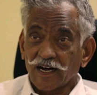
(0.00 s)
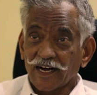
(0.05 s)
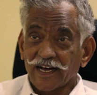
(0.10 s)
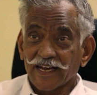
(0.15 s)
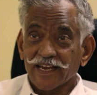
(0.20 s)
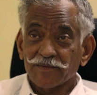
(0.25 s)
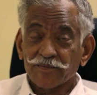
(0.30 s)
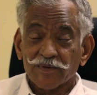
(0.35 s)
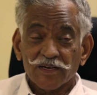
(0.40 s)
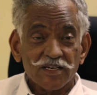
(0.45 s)

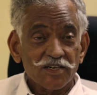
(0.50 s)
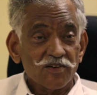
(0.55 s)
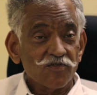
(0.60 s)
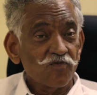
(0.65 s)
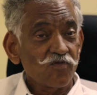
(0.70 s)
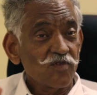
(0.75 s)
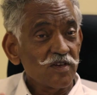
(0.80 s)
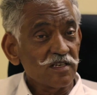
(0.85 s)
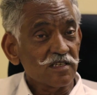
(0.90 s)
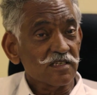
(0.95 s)
I am
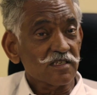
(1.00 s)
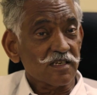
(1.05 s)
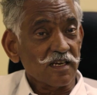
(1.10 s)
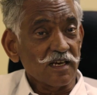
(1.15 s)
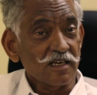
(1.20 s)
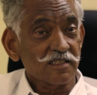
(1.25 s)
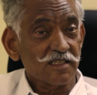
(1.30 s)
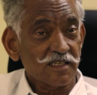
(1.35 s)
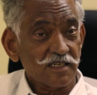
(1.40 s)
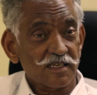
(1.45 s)
convinced,
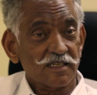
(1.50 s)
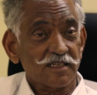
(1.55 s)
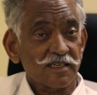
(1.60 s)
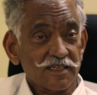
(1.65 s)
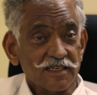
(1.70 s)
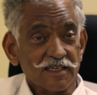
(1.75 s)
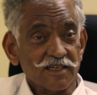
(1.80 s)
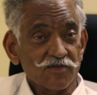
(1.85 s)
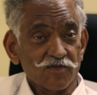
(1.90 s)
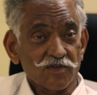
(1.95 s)

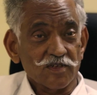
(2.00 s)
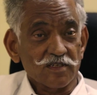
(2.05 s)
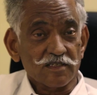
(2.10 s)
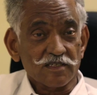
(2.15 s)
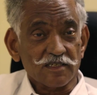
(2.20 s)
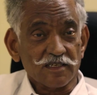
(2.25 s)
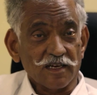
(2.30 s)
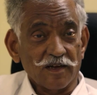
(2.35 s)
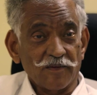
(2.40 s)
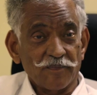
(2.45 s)
seriously
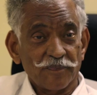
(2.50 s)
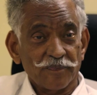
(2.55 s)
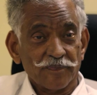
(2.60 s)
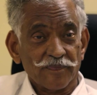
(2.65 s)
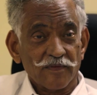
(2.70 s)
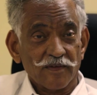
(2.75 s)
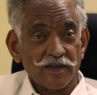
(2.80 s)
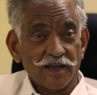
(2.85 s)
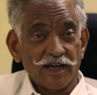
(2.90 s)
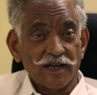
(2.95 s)
convinced,
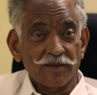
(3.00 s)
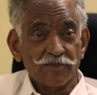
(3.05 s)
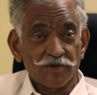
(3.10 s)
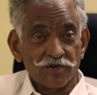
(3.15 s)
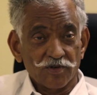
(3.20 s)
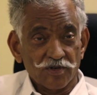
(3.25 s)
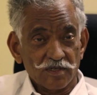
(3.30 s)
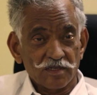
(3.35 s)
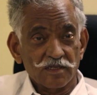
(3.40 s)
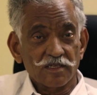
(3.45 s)
I'm
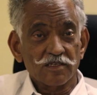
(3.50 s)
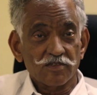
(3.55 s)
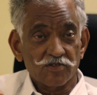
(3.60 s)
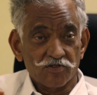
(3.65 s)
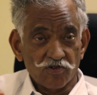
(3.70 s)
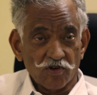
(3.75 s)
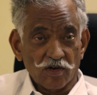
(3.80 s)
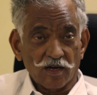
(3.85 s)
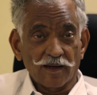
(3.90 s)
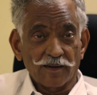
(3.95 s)
doing this
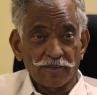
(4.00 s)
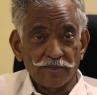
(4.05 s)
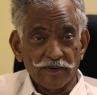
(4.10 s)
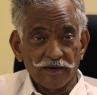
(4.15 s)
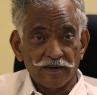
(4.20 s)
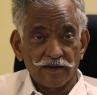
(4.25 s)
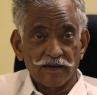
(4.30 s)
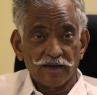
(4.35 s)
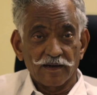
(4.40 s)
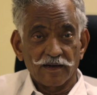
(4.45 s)
job
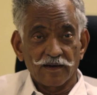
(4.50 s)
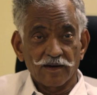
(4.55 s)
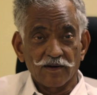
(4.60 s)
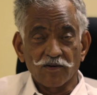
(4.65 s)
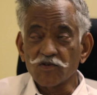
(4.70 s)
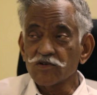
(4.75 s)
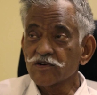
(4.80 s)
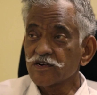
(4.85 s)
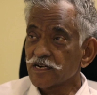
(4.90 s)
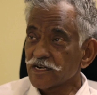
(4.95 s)

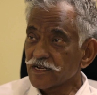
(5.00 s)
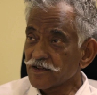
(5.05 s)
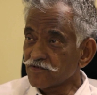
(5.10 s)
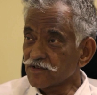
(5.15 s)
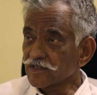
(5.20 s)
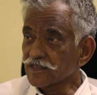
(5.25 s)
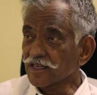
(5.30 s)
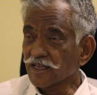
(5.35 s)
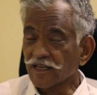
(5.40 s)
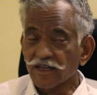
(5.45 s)
only
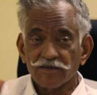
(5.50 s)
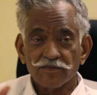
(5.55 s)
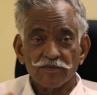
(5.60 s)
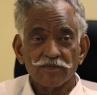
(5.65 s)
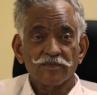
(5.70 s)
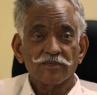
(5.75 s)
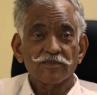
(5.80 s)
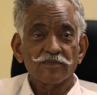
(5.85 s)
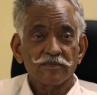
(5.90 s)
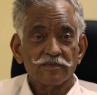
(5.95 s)
with
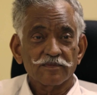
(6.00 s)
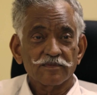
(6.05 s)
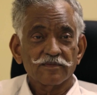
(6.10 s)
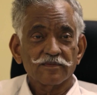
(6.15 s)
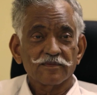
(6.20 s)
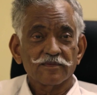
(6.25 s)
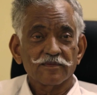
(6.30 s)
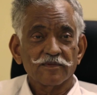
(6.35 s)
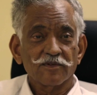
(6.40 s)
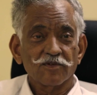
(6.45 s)
him
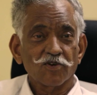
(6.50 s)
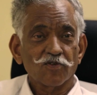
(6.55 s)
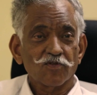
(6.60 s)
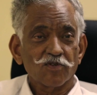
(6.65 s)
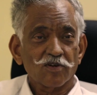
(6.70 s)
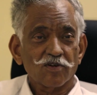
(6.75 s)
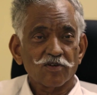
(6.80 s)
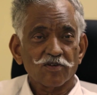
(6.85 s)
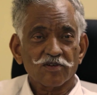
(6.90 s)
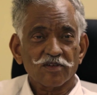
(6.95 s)

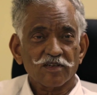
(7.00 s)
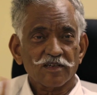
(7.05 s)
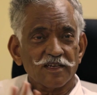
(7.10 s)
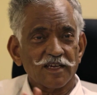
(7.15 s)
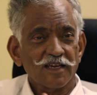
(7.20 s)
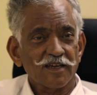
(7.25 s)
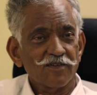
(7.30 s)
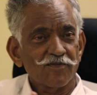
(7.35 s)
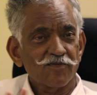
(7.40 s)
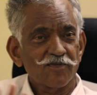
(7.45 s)

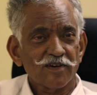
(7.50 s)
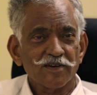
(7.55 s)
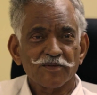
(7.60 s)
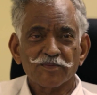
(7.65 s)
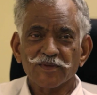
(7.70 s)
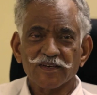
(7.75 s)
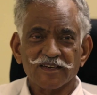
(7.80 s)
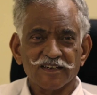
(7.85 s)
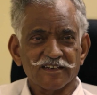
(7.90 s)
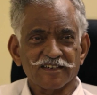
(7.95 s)
overlooking every
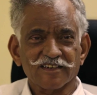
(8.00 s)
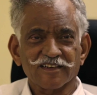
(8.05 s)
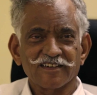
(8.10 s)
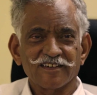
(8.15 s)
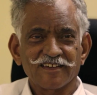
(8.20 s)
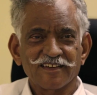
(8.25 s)
minute.